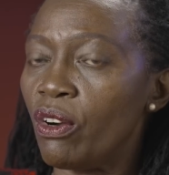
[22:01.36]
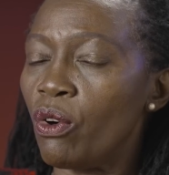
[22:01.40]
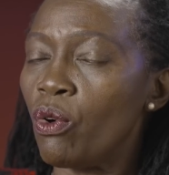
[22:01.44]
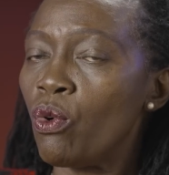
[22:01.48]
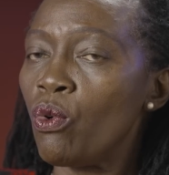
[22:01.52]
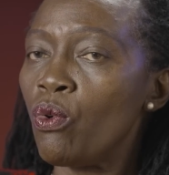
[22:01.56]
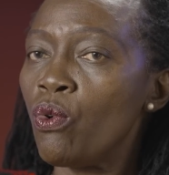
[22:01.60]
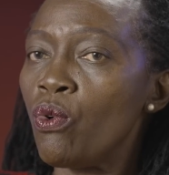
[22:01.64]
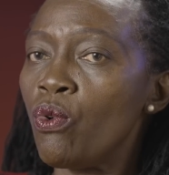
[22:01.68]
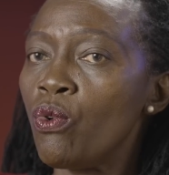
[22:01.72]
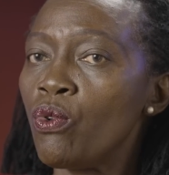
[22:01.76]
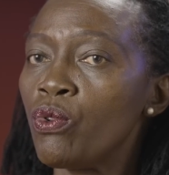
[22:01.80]

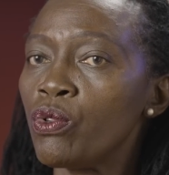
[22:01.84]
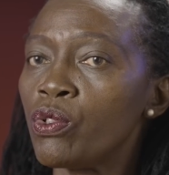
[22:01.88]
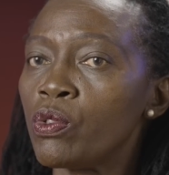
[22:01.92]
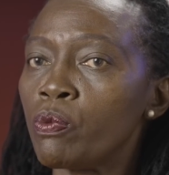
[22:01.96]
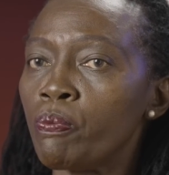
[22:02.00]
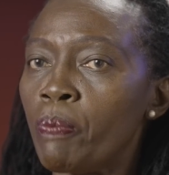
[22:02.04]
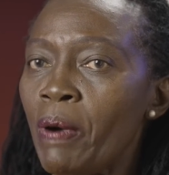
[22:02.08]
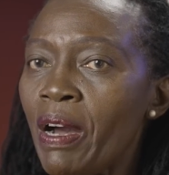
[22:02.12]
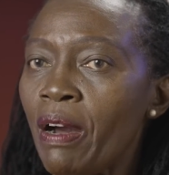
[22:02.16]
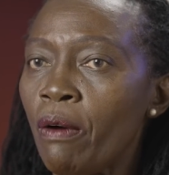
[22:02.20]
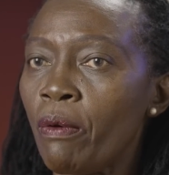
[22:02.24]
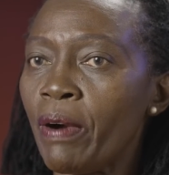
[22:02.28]
whose
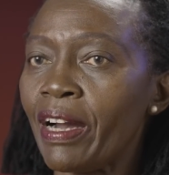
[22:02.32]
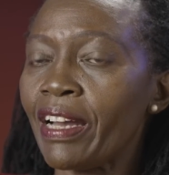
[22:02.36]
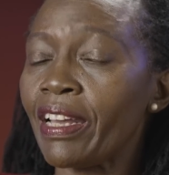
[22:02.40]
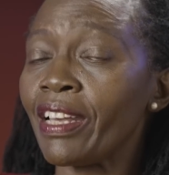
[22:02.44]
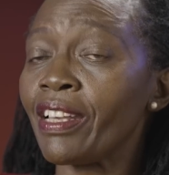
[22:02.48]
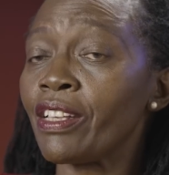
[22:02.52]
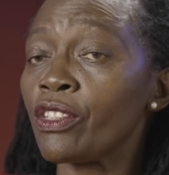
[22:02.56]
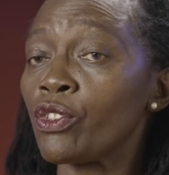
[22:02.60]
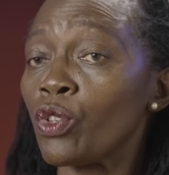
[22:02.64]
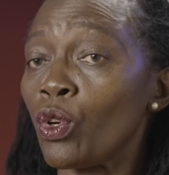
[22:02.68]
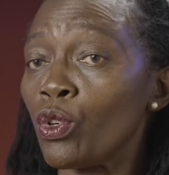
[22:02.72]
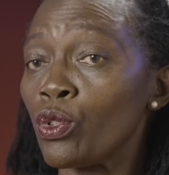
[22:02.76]
power
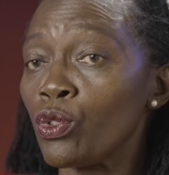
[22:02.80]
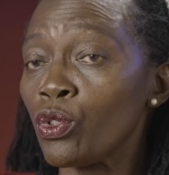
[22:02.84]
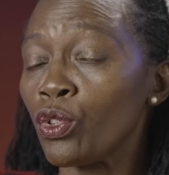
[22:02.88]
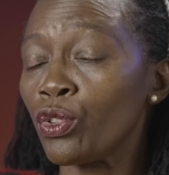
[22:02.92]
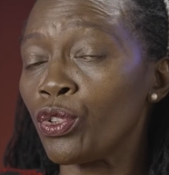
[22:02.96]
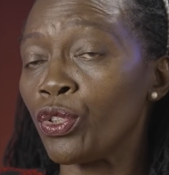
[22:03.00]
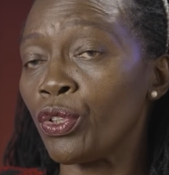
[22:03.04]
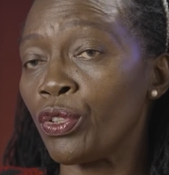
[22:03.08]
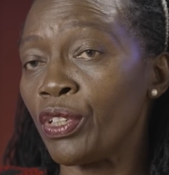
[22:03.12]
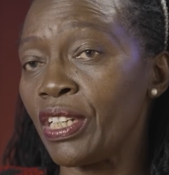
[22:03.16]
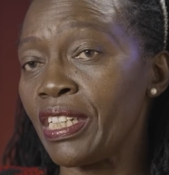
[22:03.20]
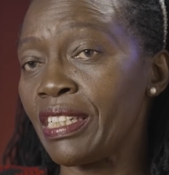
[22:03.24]
is also
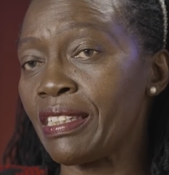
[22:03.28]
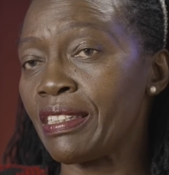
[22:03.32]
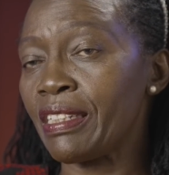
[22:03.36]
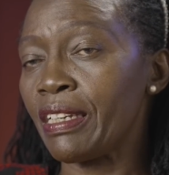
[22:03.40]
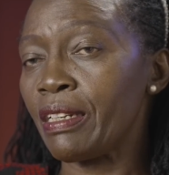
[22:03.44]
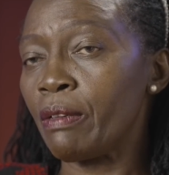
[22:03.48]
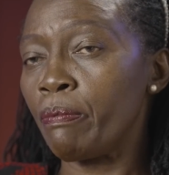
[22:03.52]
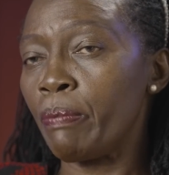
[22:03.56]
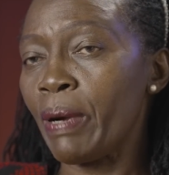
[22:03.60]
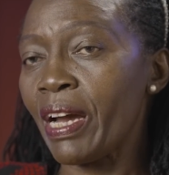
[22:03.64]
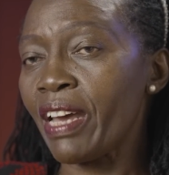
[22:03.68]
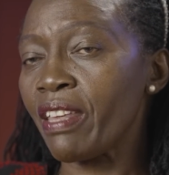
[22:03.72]

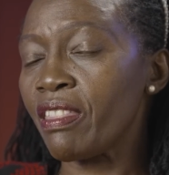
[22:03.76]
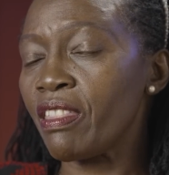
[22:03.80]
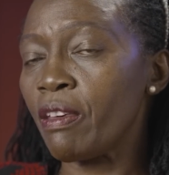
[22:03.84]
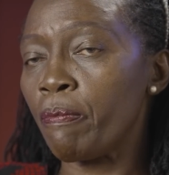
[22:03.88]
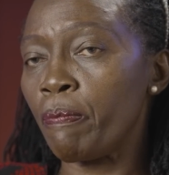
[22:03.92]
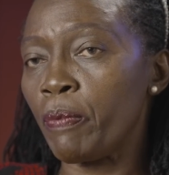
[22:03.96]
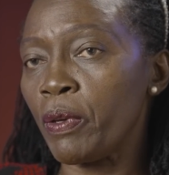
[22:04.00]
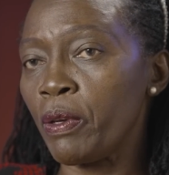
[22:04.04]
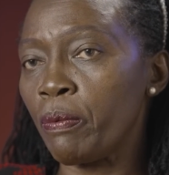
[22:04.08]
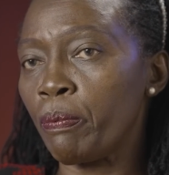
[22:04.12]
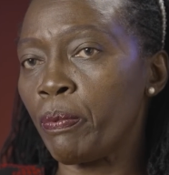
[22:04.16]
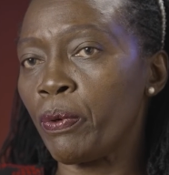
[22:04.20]
donated by the
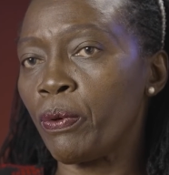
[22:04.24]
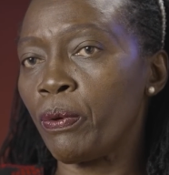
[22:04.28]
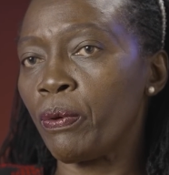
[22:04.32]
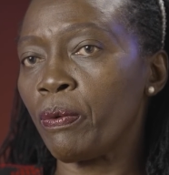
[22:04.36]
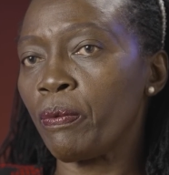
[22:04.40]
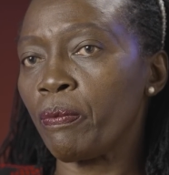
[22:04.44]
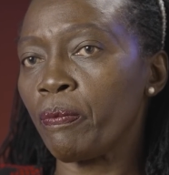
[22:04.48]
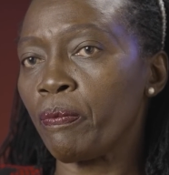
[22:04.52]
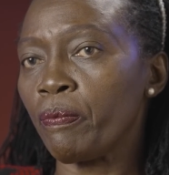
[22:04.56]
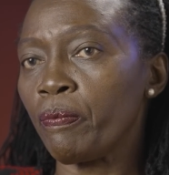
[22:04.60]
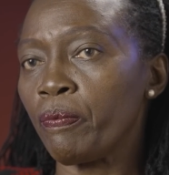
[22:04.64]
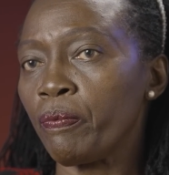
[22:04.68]
people,
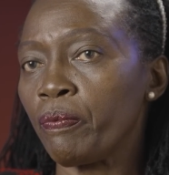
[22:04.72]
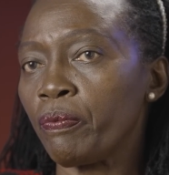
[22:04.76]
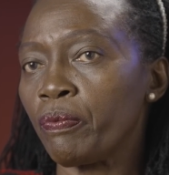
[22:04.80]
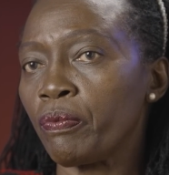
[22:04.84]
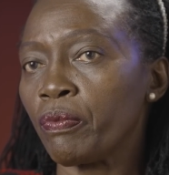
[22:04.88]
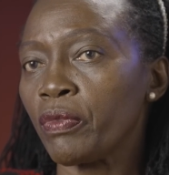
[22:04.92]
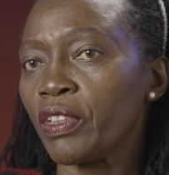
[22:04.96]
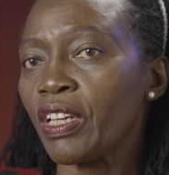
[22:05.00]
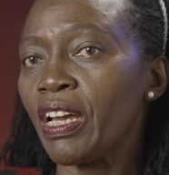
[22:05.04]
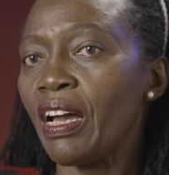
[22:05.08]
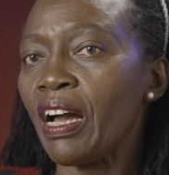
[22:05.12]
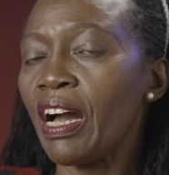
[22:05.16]

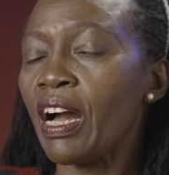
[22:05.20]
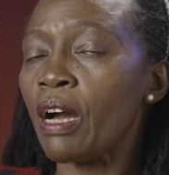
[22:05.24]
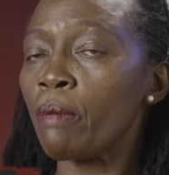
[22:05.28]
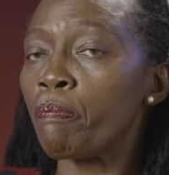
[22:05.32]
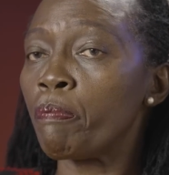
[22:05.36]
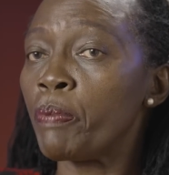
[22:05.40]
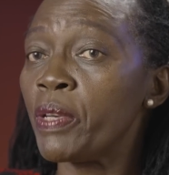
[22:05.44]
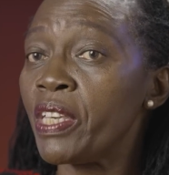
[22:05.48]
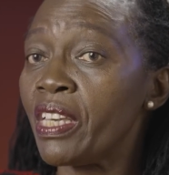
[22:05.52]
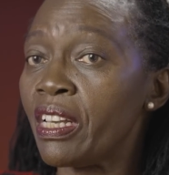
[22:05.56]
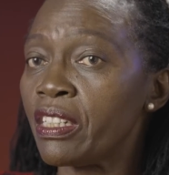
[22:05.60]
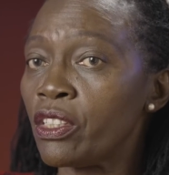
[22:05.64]

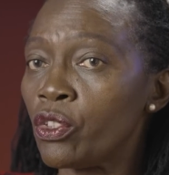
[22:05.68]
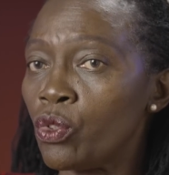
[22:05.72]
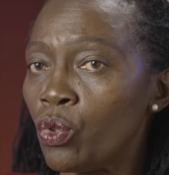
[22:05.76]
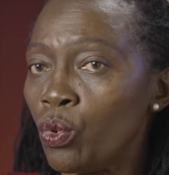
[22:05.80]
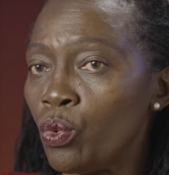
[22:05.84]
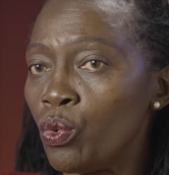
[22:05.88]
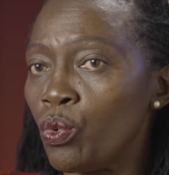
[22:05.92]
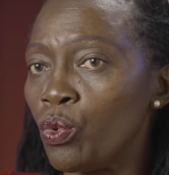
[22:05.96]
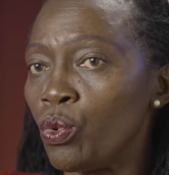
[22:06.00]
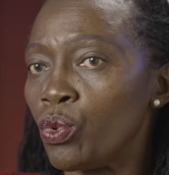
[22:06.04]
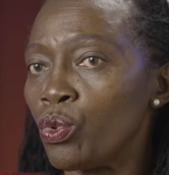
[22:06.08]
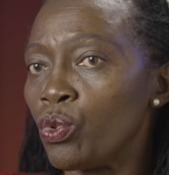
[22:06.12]
appear
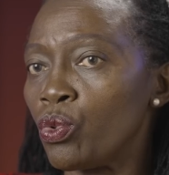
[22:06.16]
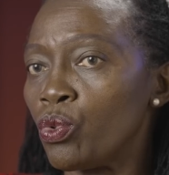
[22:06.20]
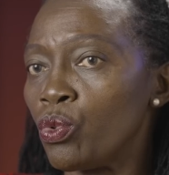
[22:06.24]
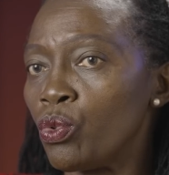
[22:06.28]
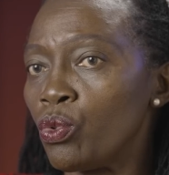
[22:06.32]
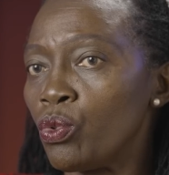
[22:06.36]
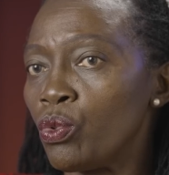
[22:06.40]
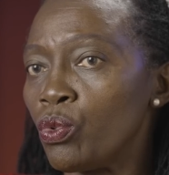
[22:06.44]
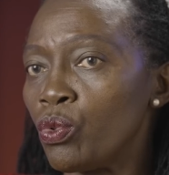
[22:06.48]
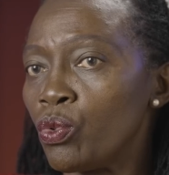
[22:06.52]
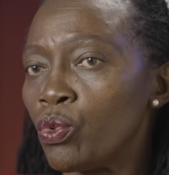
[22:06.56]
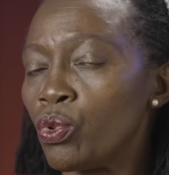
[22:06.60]
to
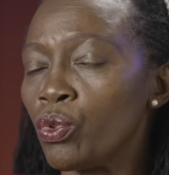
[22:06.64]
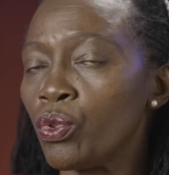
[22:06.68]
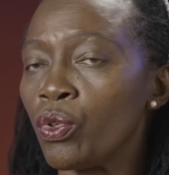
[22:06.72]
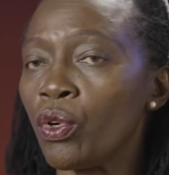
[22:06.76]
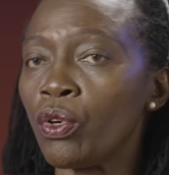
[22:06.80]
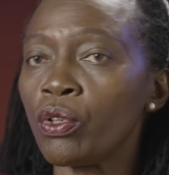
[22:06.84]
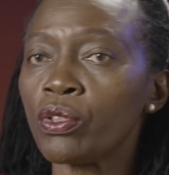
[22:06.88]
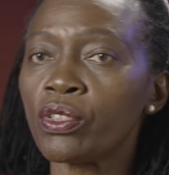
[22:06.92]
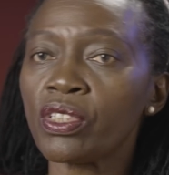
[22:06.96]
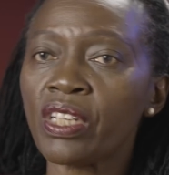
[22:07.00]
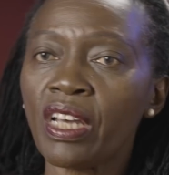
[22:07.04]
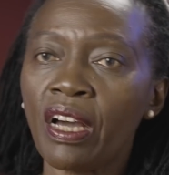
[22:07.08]

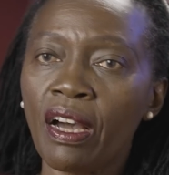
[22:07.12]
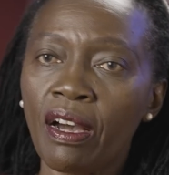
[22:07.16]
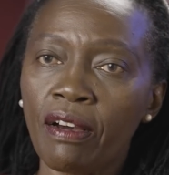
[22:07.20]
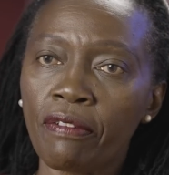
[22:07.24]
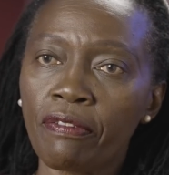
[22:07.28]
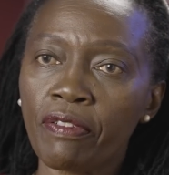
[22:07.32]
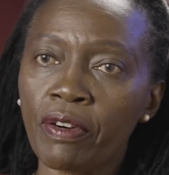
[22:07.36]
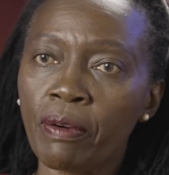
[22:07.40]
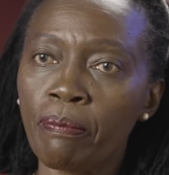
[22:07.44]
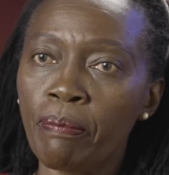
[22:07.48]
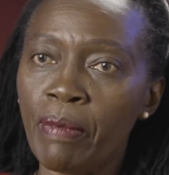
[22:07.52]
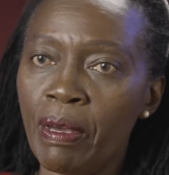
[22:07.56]
not
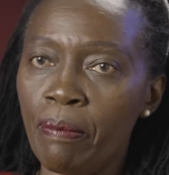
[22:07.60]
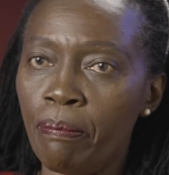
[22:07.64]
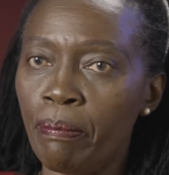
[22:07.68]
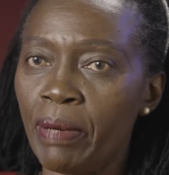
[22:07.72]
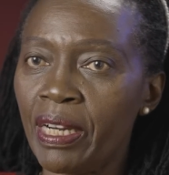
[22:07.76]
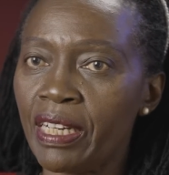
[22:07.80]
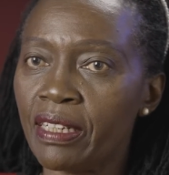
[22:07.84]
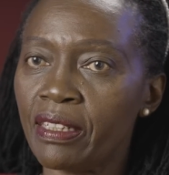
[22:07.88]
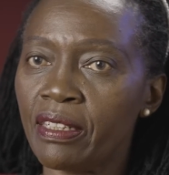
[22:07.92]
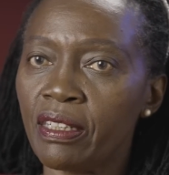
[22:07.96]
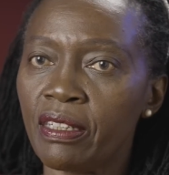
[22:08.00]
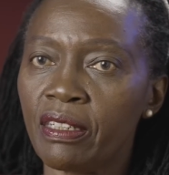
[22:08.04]
have
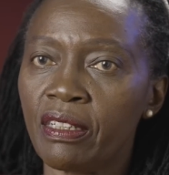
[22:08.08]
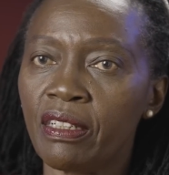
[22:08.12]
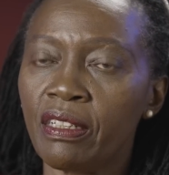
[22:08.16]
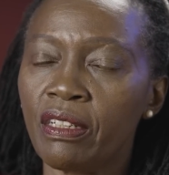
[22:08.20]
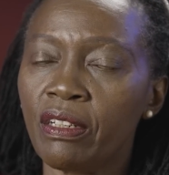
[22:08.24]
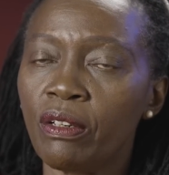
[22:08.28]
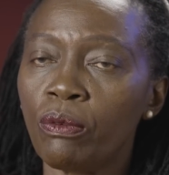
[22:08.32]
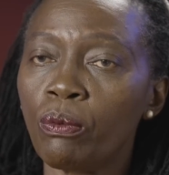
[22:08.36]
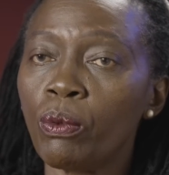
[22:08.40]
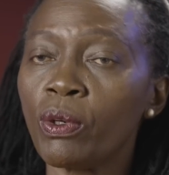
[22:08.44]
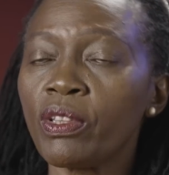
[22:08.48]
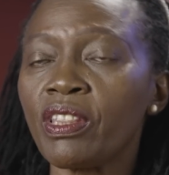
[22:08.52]
remembered
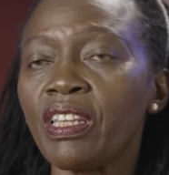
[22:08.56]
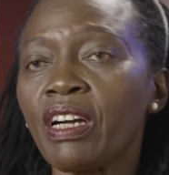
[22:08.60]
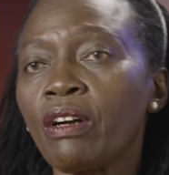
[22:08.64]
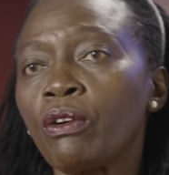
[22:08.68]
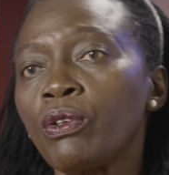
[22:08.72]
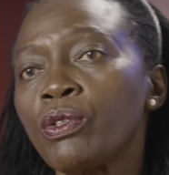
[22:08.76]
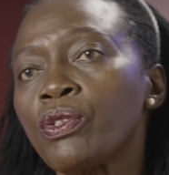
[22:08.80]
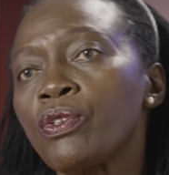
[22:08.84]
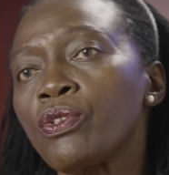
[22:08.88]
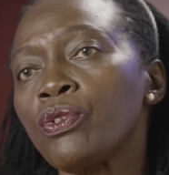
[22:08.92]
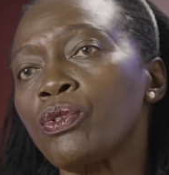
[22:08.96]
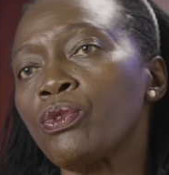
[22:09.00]
what the
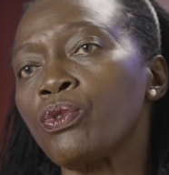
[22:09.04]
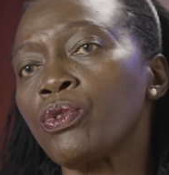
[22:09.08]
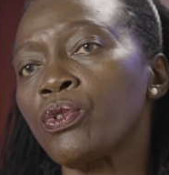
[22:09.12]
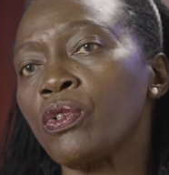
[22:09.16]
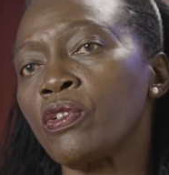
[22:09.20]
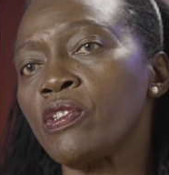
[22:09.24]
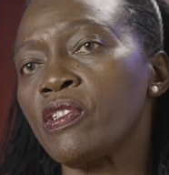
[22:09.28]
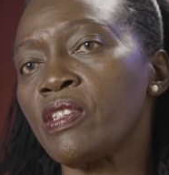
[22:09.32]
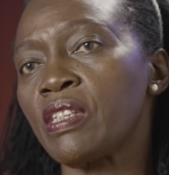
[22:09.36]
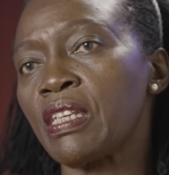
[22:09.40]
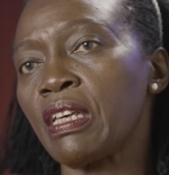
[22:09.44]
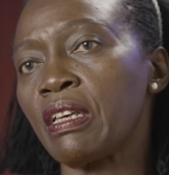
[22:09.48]

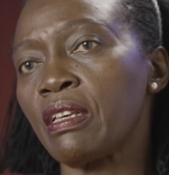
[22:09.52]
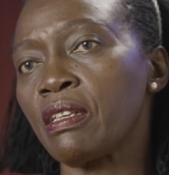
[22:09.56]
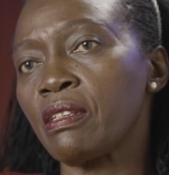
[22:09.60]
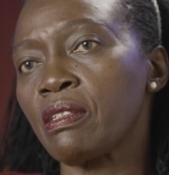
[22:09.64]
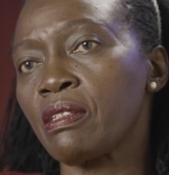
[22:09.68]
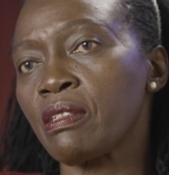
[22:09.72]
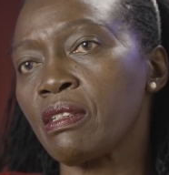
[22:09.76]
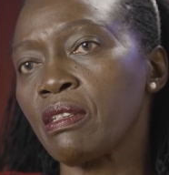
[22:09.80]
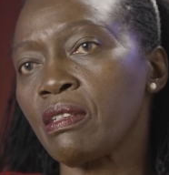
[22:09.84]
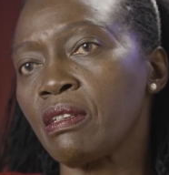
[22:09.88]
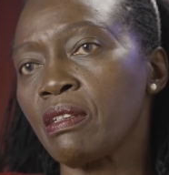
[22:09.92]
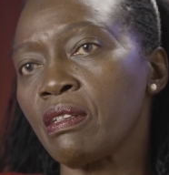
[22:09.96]
Constitution
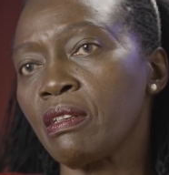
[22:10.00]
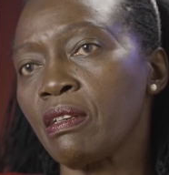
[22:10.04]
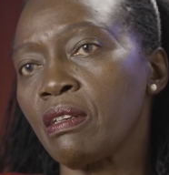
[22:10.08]
says.